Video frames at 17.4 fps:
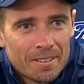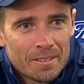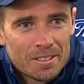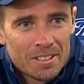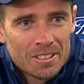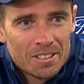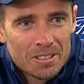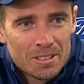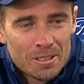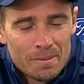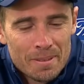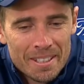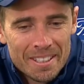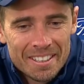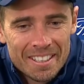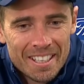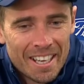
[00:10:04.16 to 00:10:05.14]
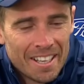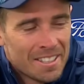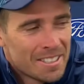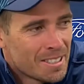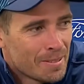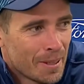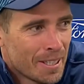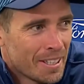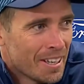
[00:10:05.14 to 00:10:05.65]
not too sure, but no,
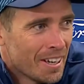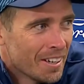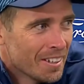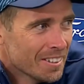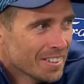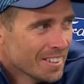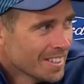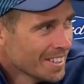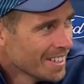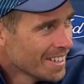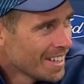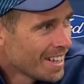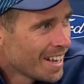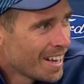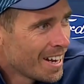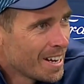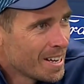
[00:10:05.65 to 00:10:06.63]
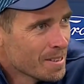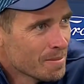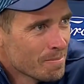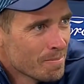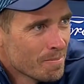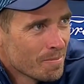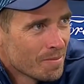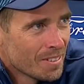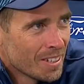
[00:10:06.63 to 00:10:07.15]
there's been no
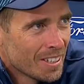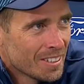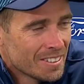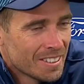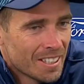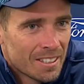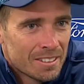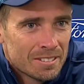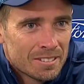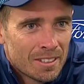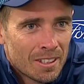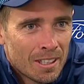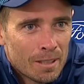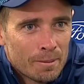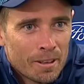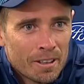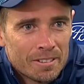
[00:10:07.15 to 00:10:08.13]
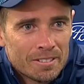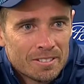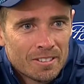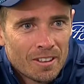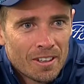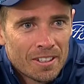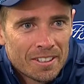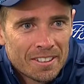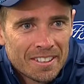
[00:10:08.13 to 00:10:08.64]
limo
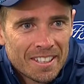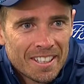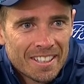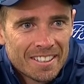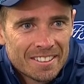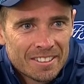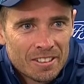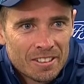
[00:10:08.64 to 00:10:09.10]
ride in